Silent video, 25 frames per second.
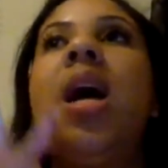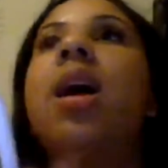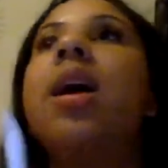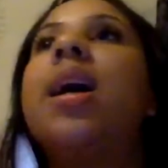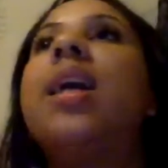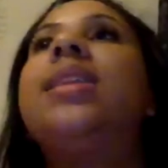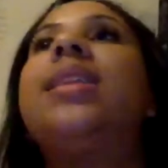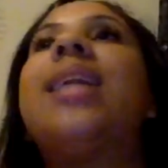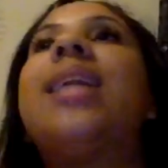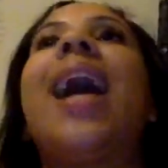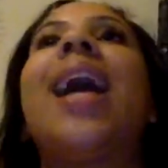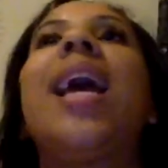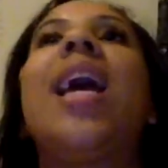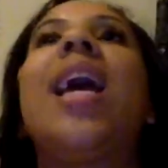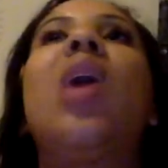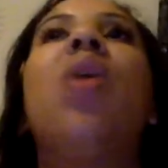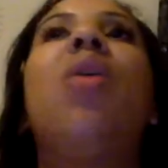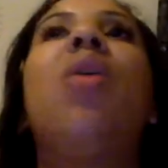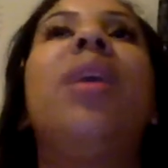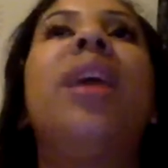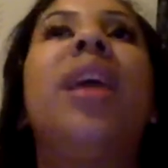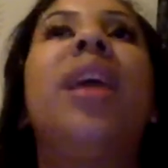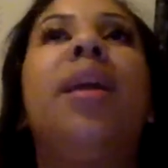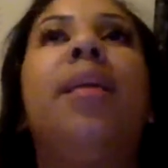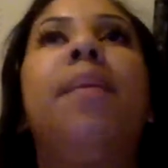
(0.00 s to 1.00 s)
Because I could go
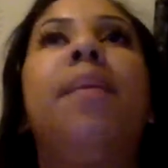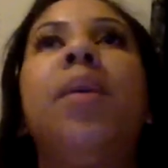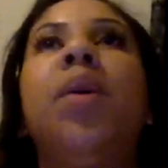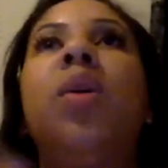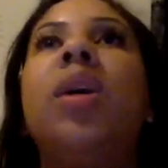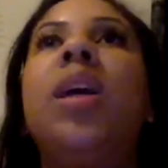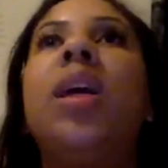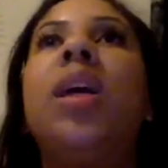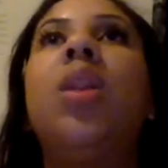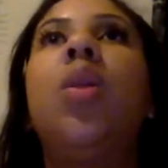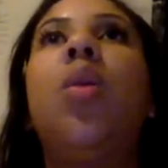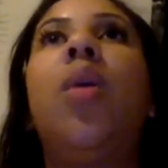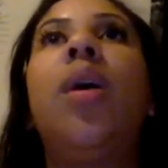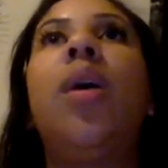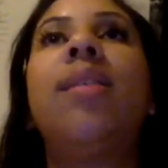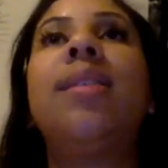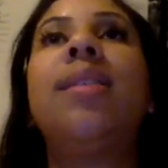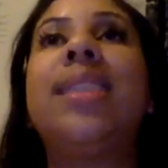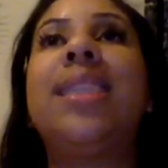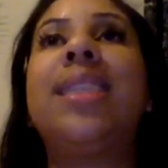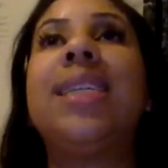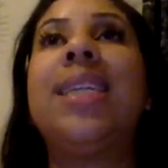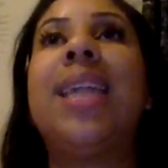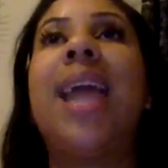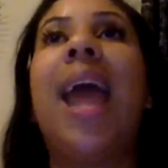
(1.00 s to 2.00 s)
and get a million
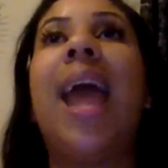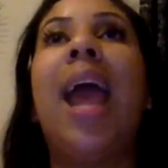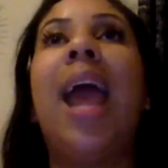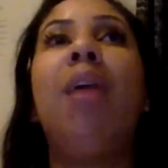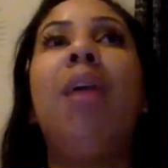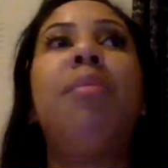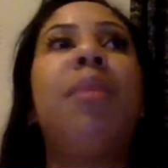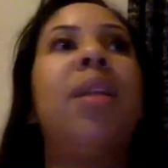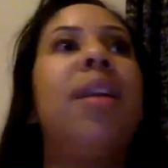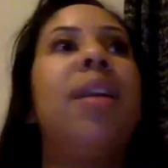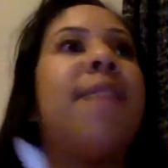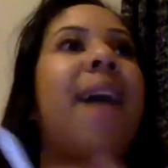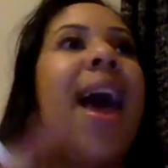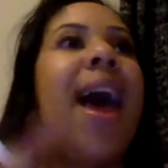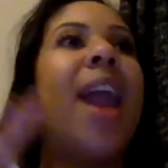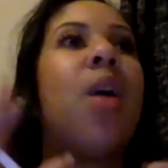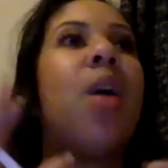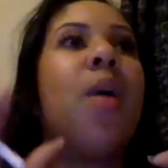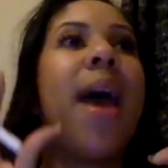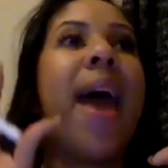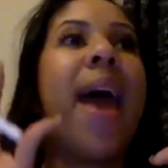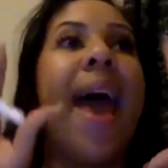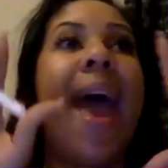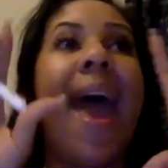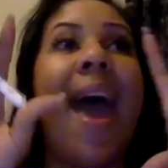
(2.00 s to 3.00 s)
loyals today, but if I
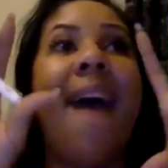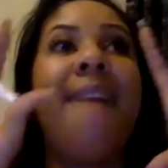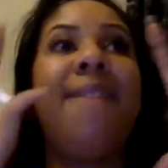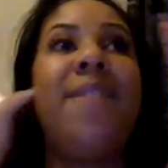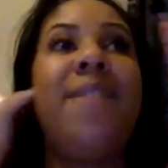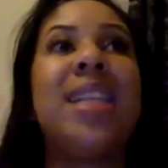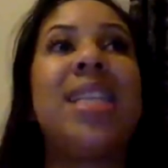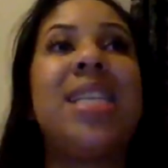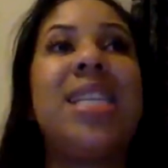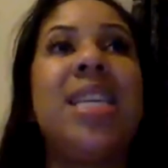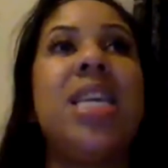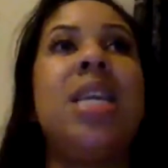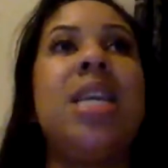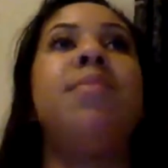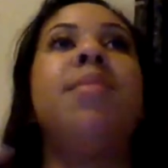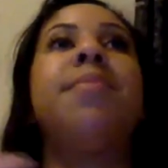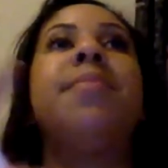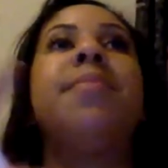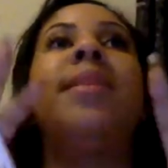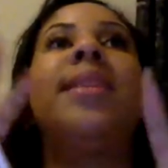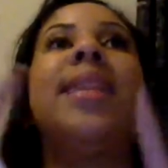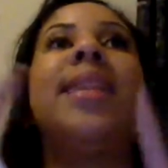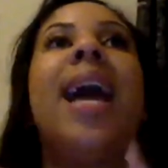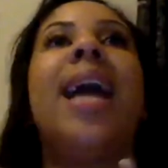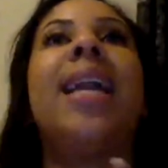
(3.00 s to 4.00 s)
don't have the team
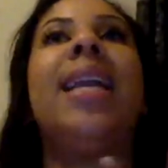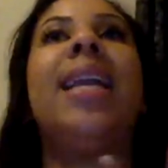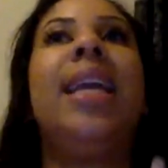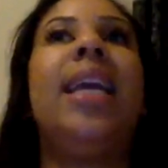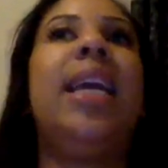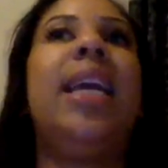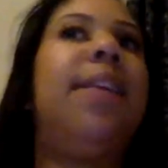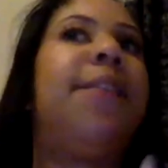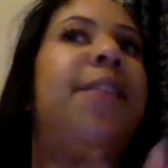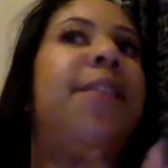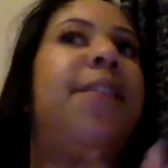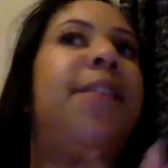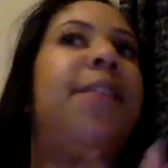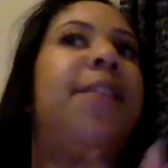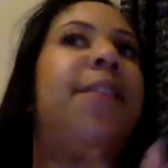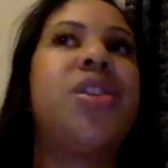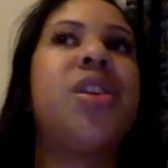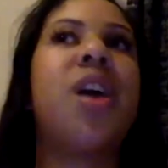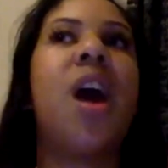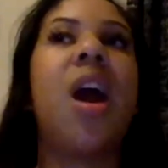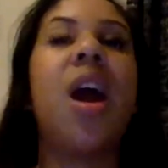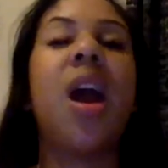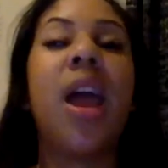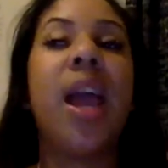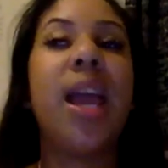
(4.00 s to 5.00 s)
members I need for the
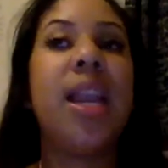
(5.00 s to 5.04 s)
chart,